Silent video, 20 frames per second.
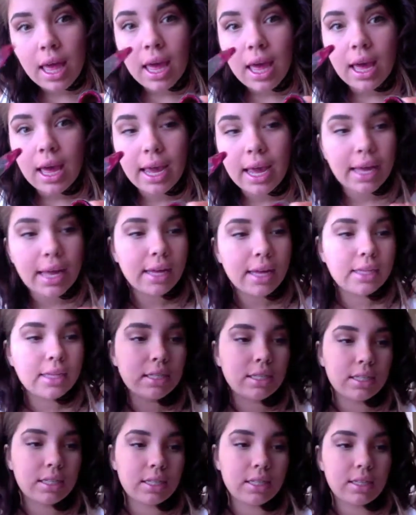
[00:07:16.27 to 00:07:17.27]
and
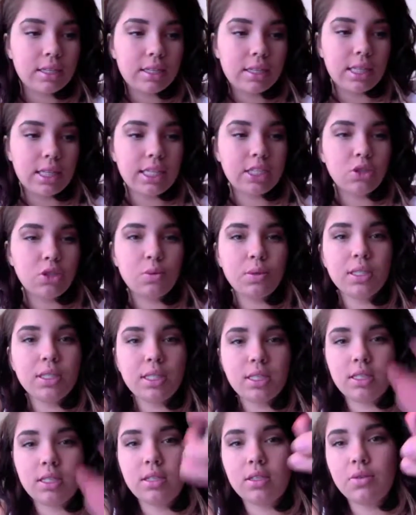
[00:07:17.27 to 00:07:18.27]
this was
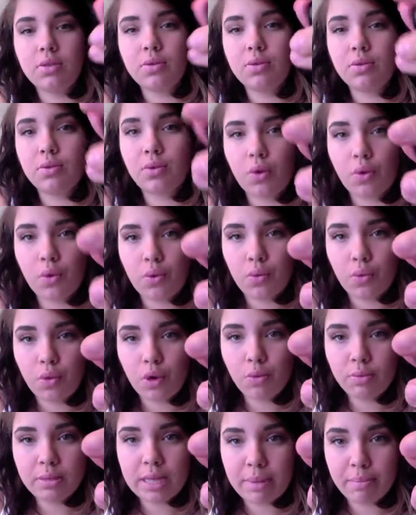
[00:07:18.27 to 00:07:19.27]

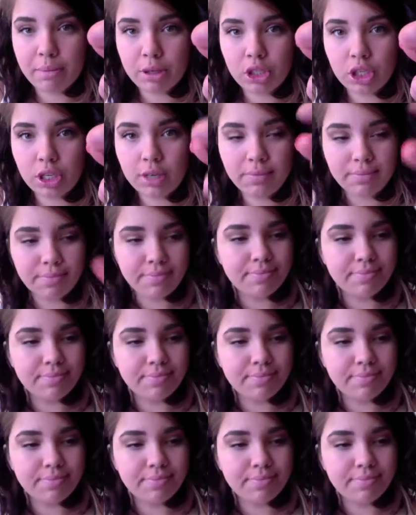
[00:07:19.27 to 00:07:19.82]
room temperature.